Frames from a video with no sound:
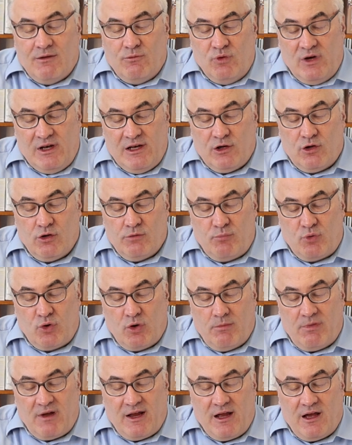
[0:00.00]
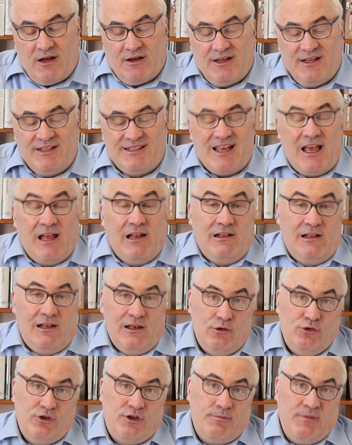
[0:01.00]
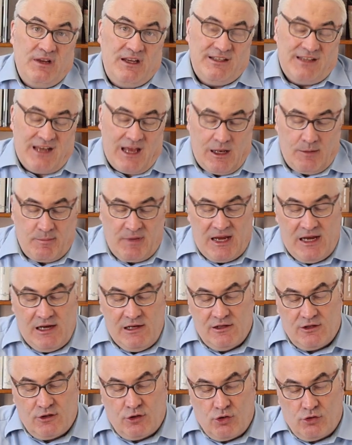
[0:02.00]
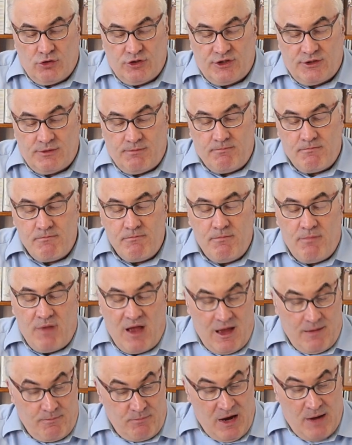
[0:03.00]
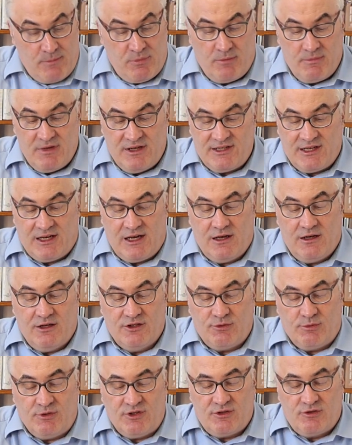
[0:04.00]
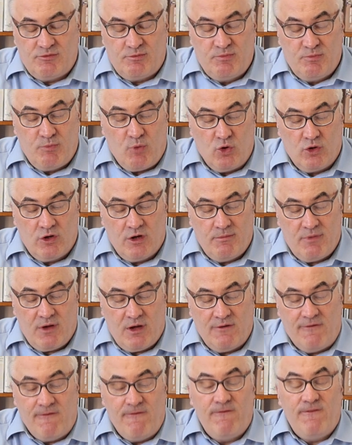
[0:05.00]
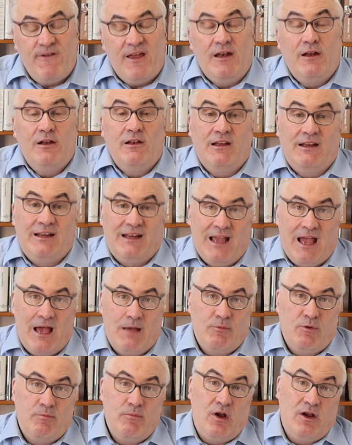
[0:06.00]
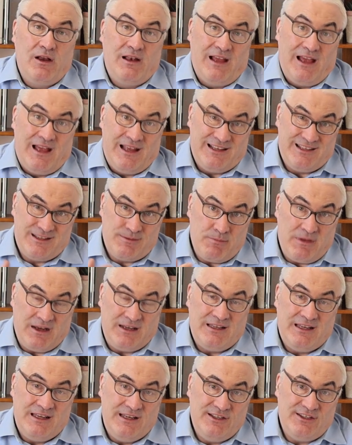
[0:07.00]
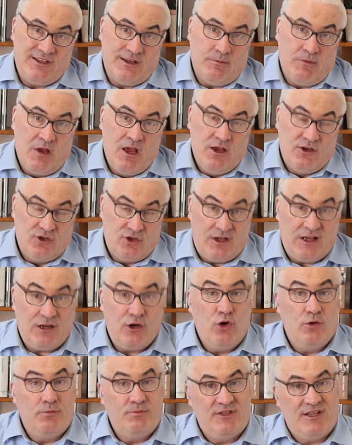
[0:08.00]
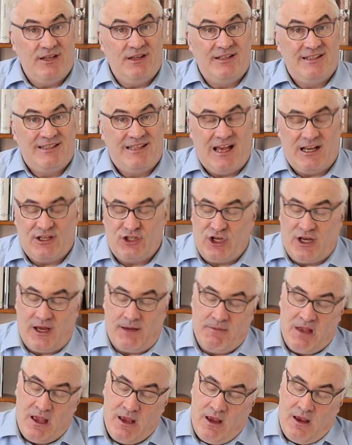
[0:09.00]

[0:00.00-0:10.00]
really good probiotics, L-glutamine to help heal the gut, peppermint again, as we spoke about, fennel and chamomile and magnesium. So that comes in a sachet.